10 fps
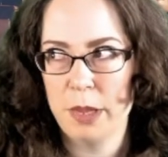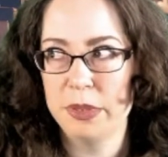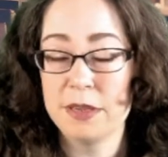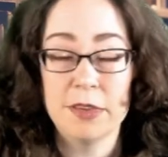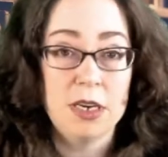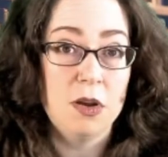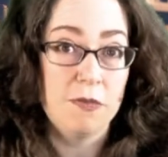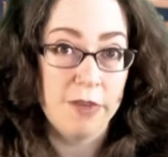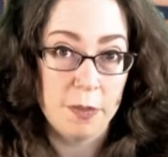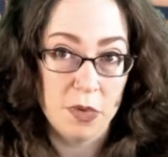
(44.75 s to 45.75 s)
I believe, in
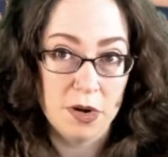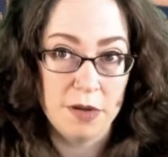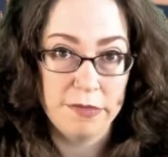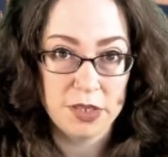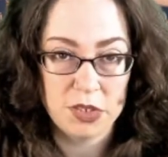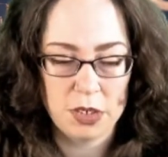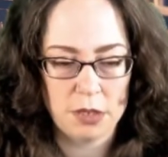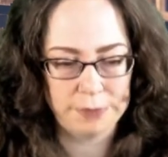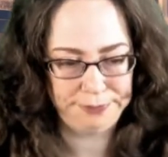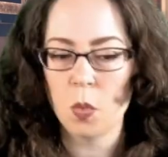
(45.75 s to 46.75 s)
November of this year.